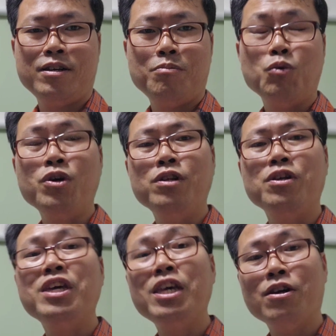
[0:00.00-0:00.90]
But we need
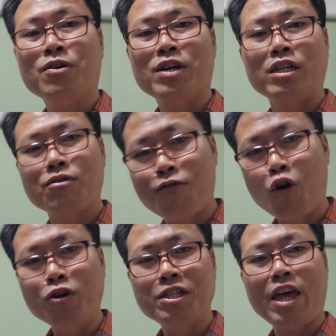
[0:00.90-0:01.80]
to hear God's
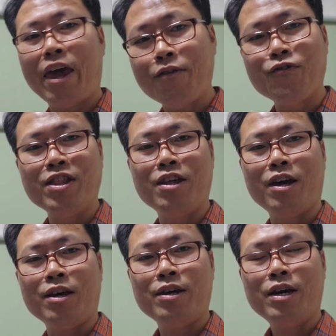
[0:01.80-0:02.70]
voice every
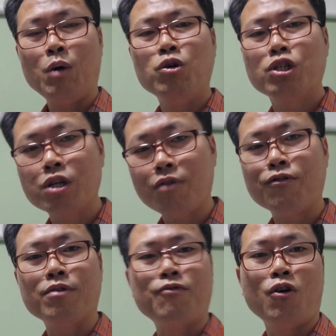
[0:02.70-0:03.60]
day. I will share
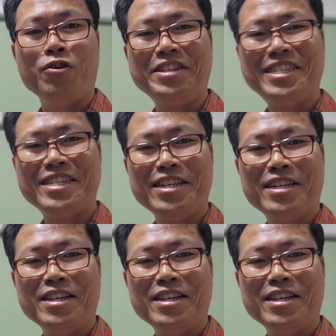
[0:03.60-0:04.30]
for the voice.